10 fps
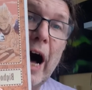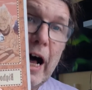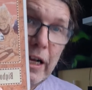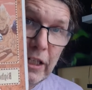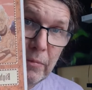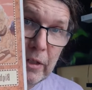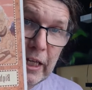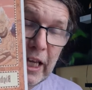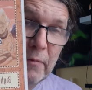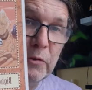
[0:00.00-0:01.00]

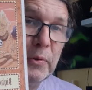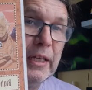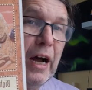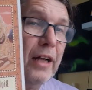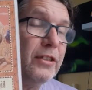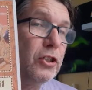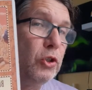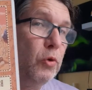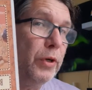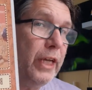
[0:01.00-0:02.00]
ultimately, with regards
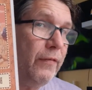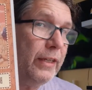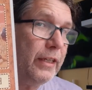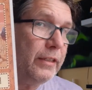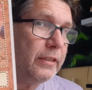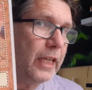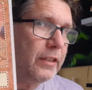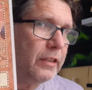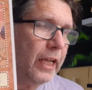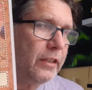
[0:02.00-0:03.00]
to whatever it is
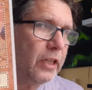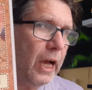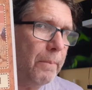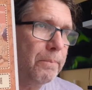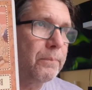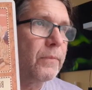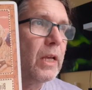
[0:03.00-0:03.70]
that that um,